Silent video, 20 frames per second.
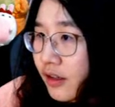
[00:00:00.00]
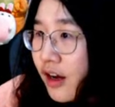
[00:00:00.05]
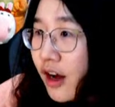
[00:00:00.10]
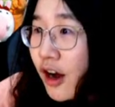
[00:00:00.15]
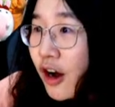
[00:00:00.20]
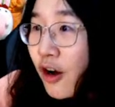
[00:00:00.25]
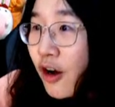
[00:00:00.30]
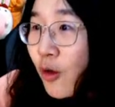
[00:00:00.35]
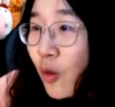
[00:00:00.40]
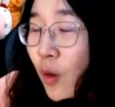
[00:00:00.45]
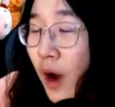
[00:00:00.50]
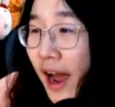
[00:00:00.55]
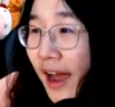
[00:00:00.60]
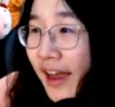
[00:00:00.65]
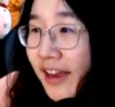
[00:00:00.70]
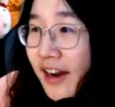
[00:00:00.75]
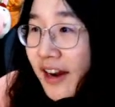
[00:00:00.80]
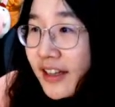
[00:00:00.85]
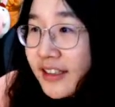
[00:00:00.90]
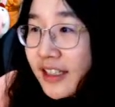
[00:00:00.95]
Why
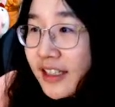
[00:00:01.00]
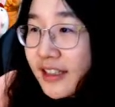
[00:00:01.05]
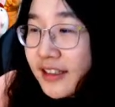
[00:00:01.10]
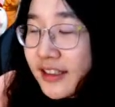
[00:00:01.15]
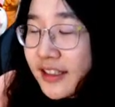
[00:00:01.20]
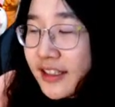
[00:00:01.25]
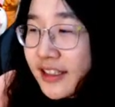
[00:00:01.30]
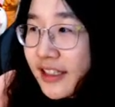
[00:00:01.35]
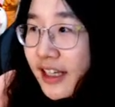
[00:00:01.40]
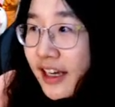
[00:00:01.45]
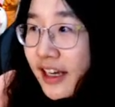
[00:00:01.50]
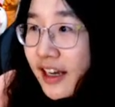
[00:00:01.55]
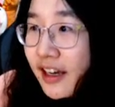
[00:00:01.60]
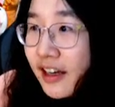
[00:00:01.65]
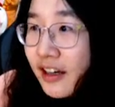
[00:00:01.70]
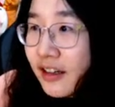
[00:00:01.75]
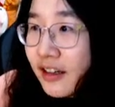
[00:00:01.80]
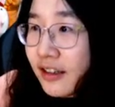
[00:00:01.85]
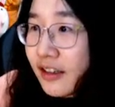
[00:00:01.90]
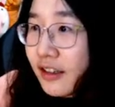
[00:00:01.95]
does it sink?